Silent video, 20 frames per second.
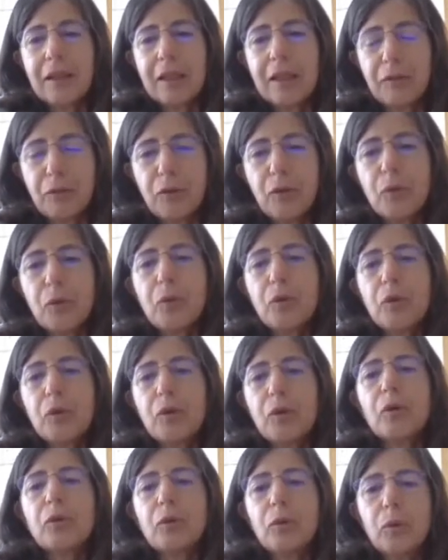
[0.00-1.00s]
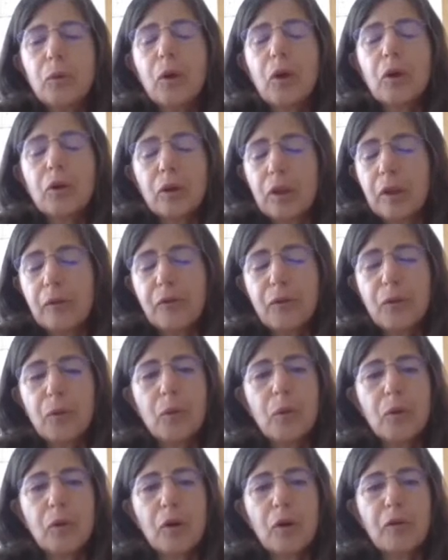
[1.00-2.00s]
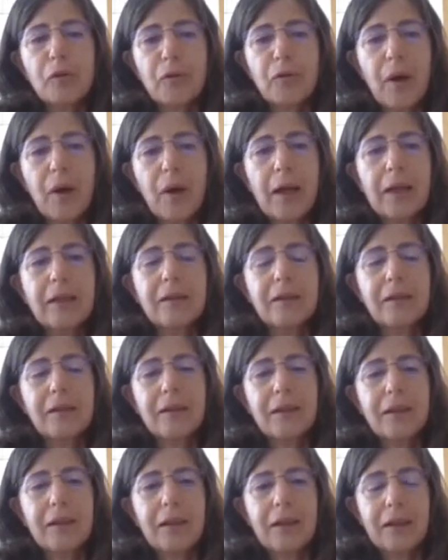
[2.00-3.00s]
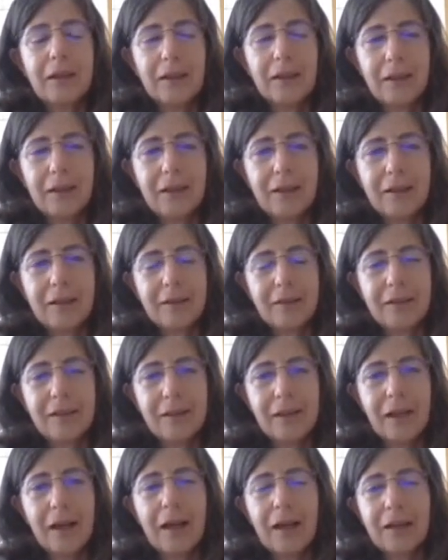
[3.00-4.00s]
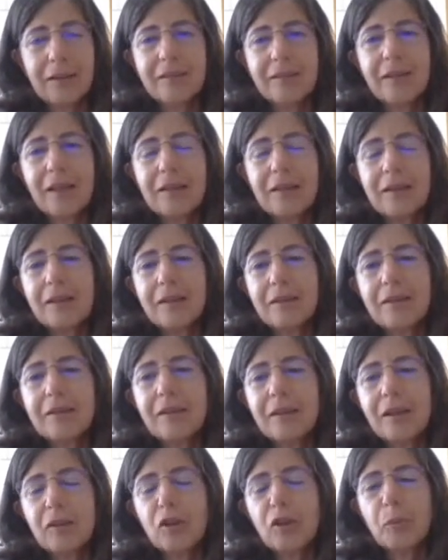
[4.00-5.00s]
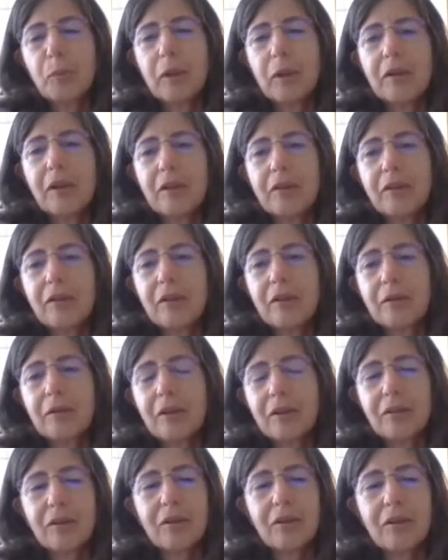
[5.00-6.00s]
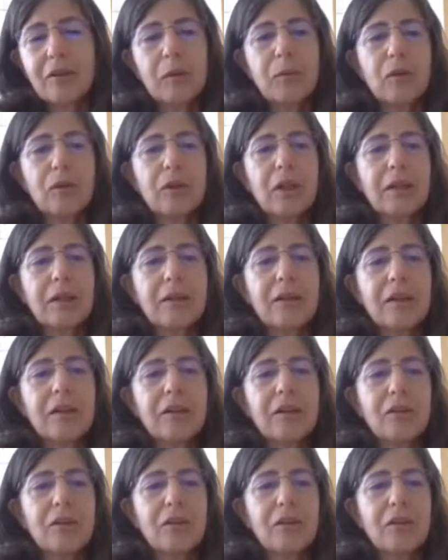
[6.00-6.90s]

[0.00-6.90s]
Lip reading: If you do not find a sentence in the topic description that